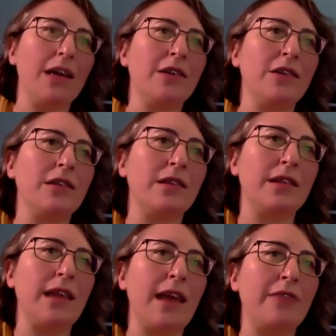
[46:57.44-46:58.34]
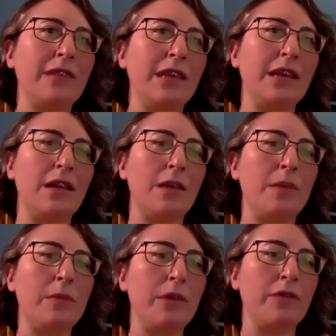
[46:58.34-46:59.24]
I just have seen a lot
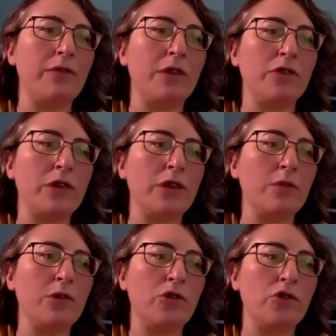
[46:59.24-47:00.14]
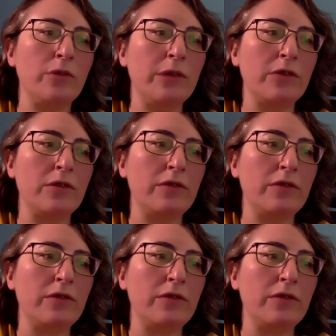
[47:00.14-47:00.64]
of people get frustrated with streaming